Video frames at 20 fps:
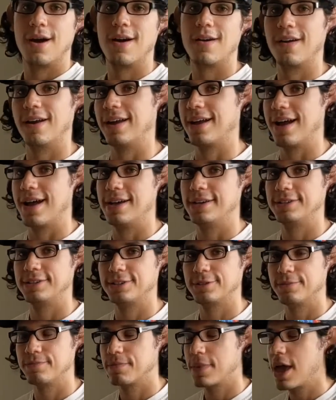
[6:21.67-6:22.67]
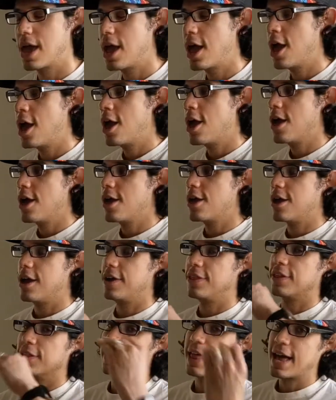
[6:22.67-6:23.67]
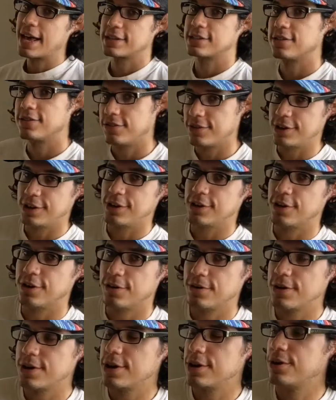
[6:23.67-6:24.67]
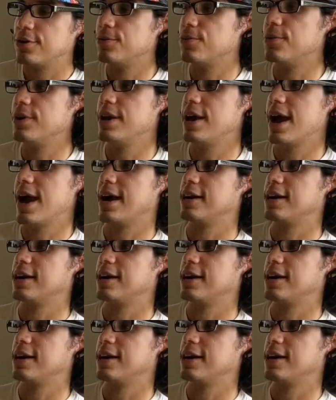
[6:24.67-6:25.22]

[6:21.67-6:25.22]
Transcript: All right, guys. In the last video, we